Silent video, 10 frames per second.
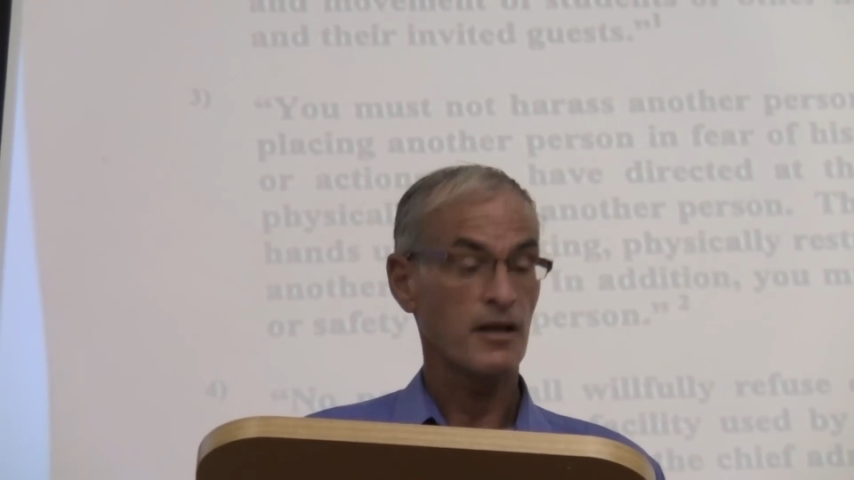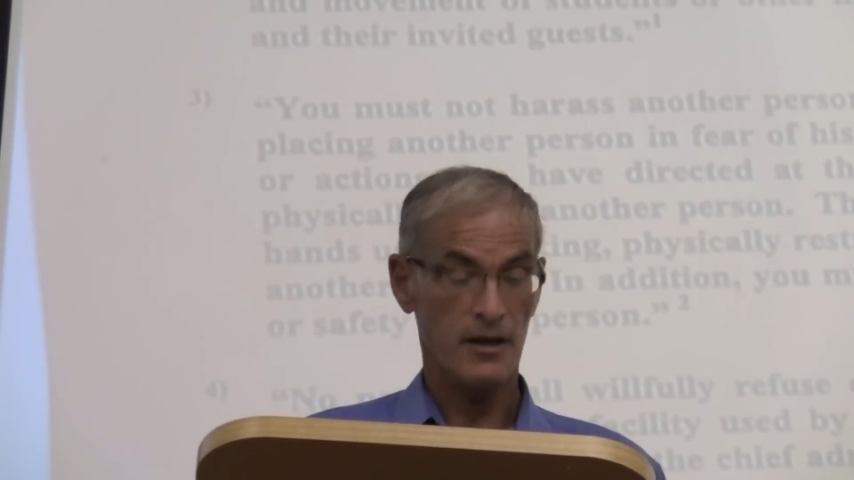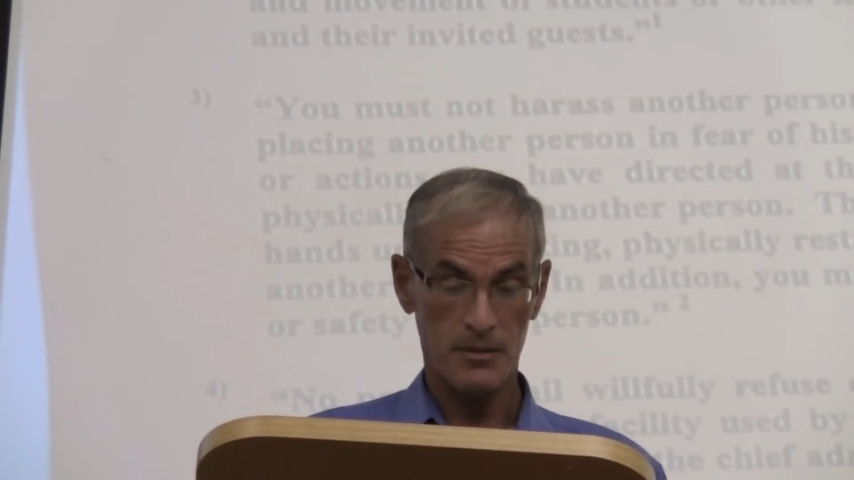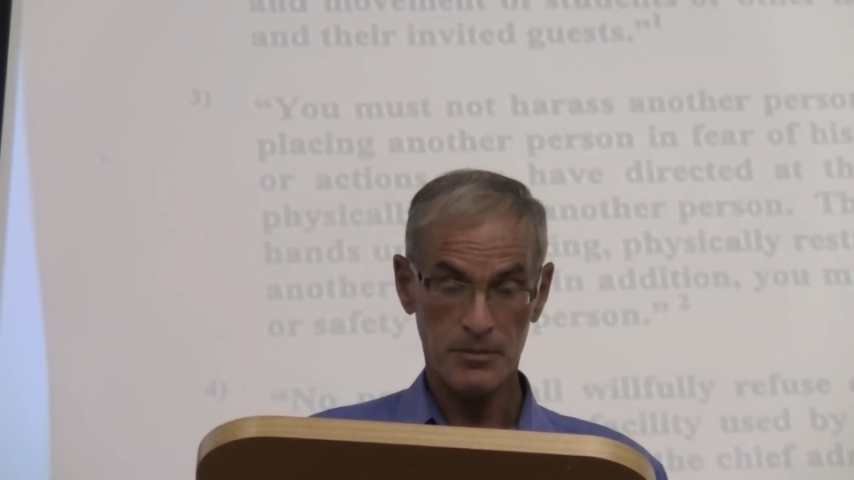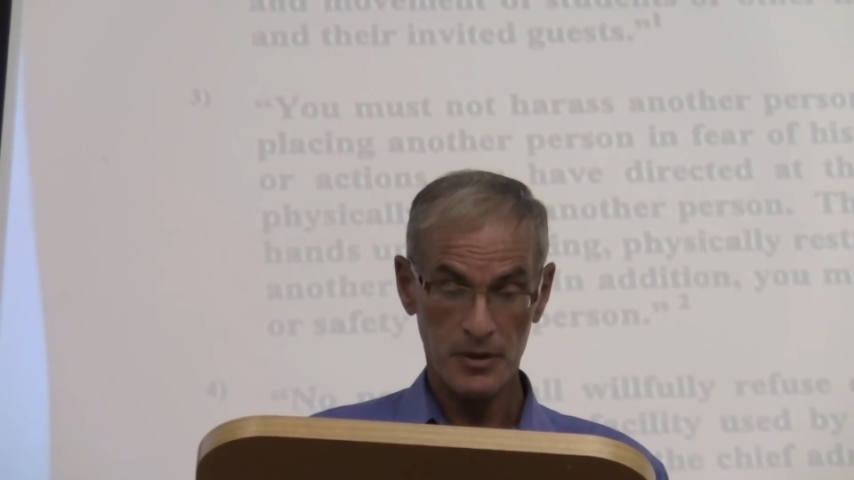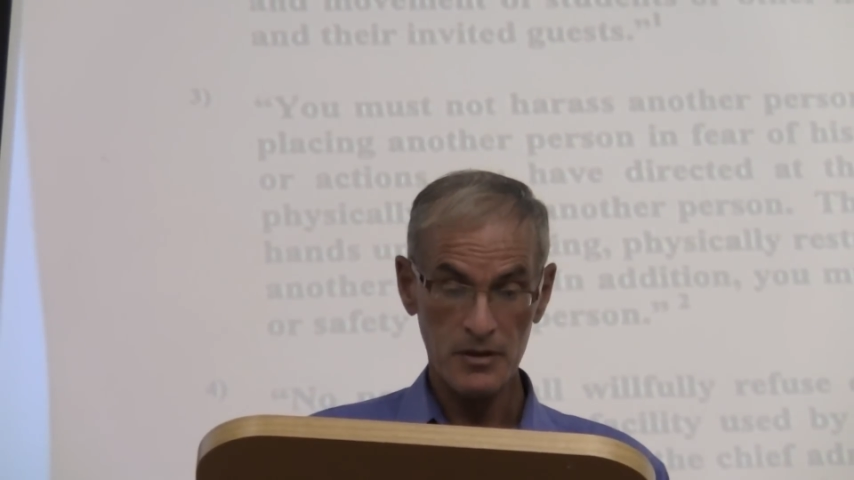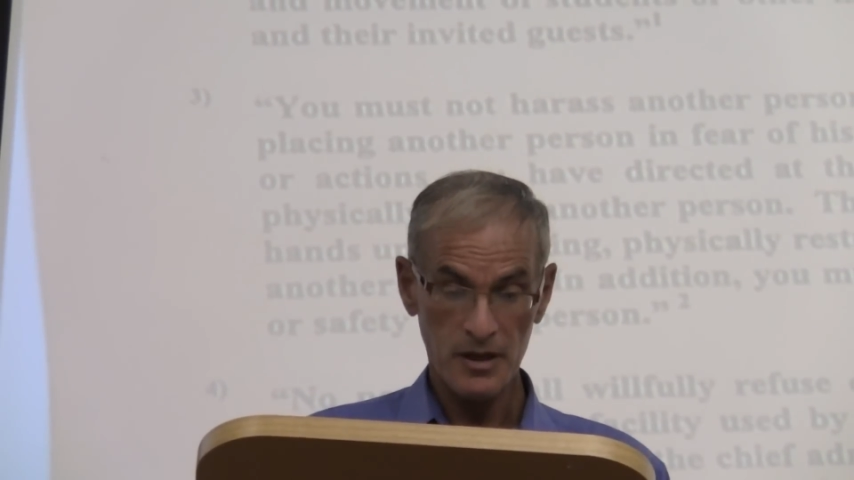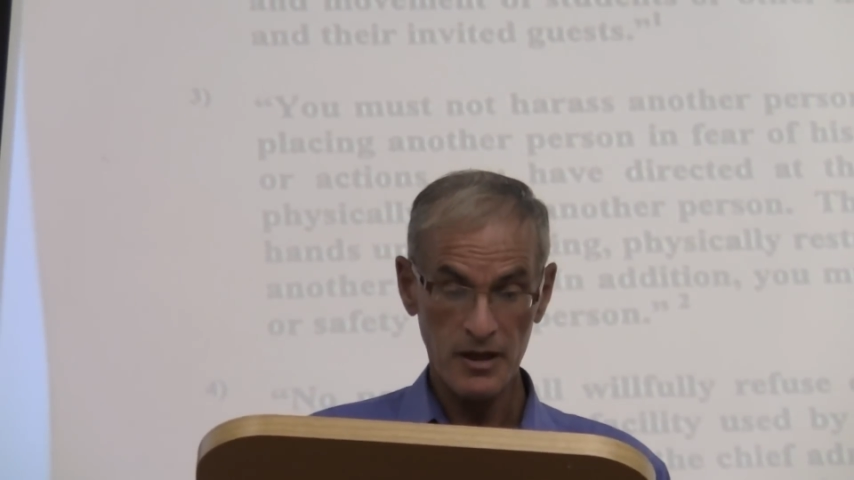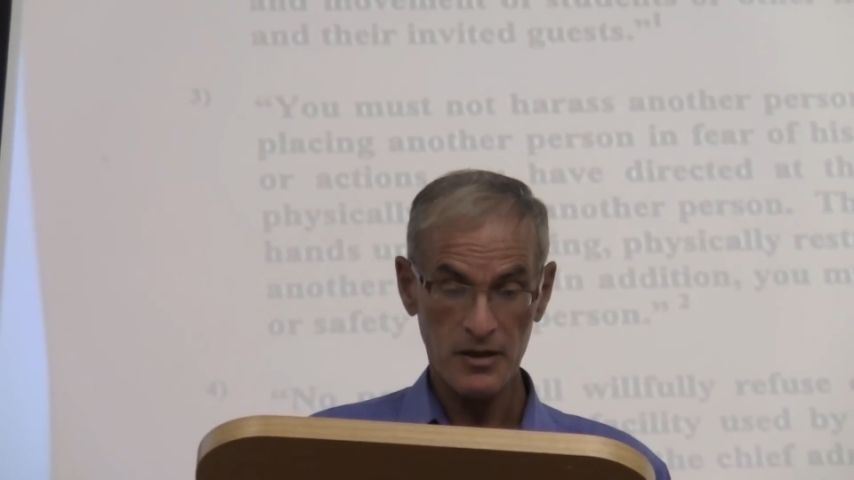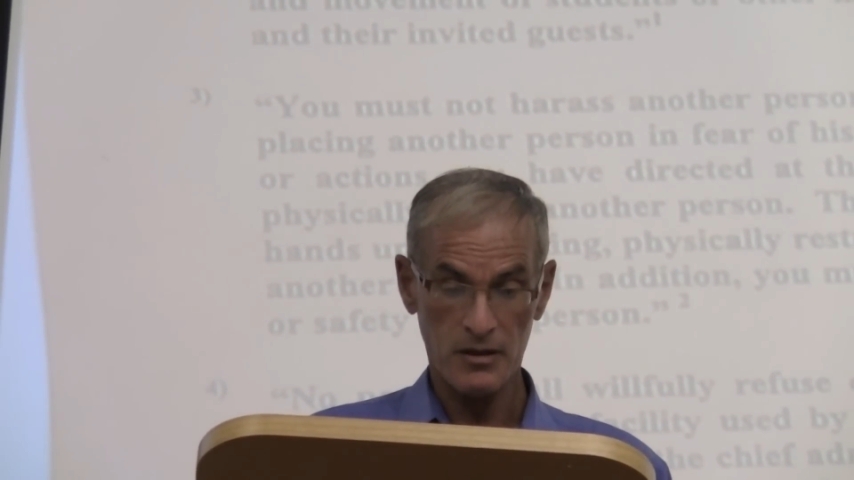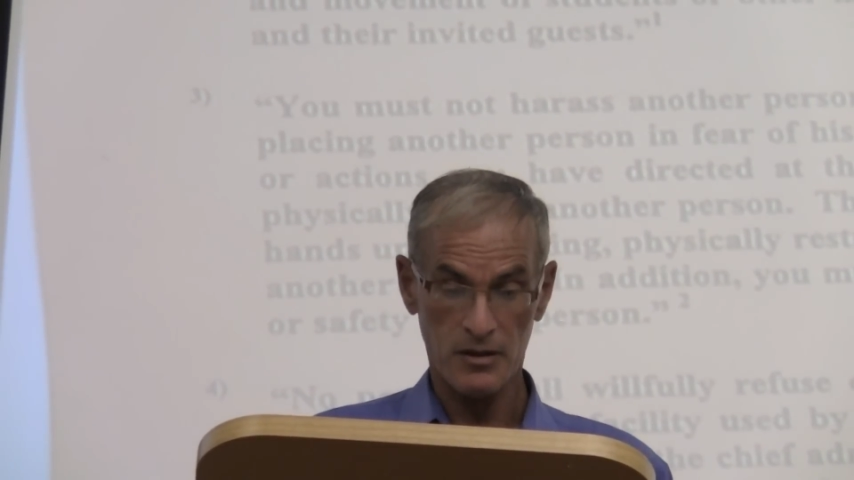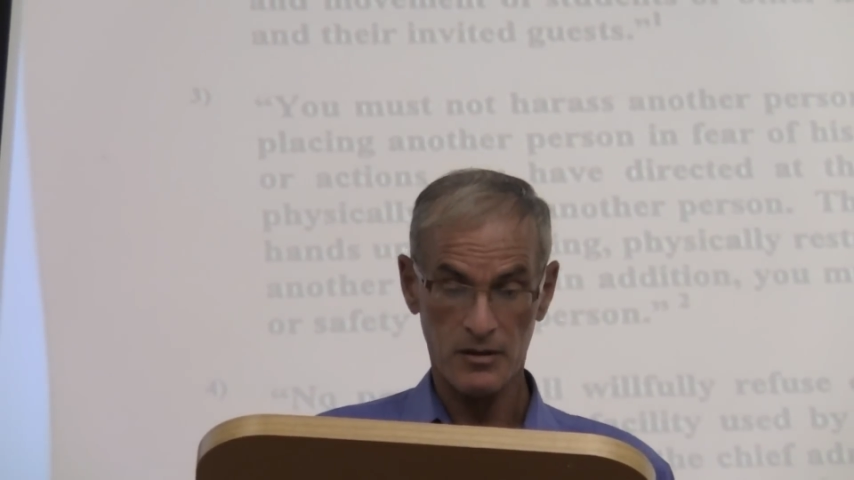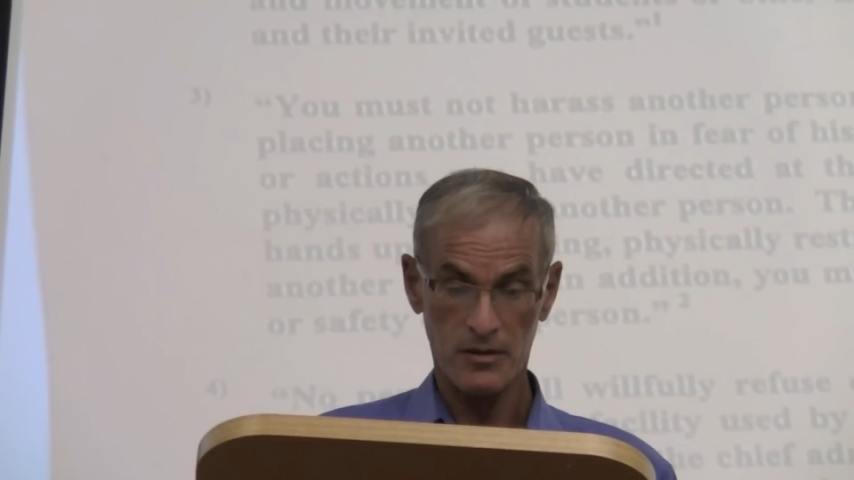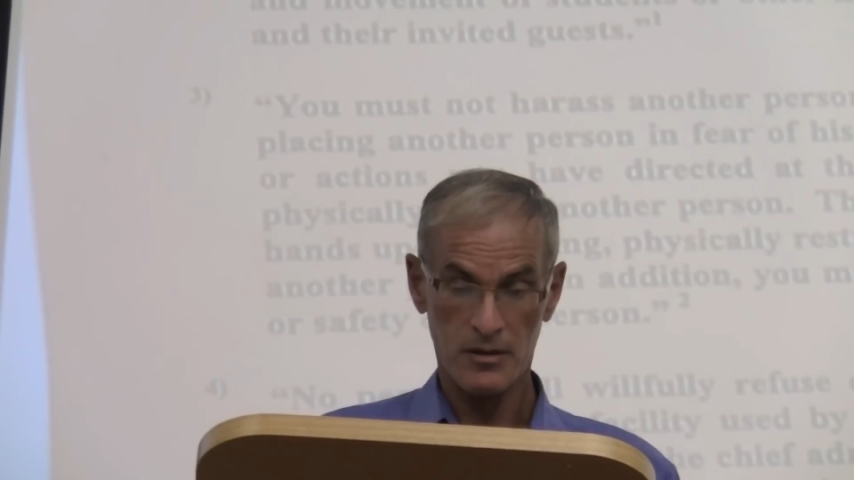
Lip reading: in particular.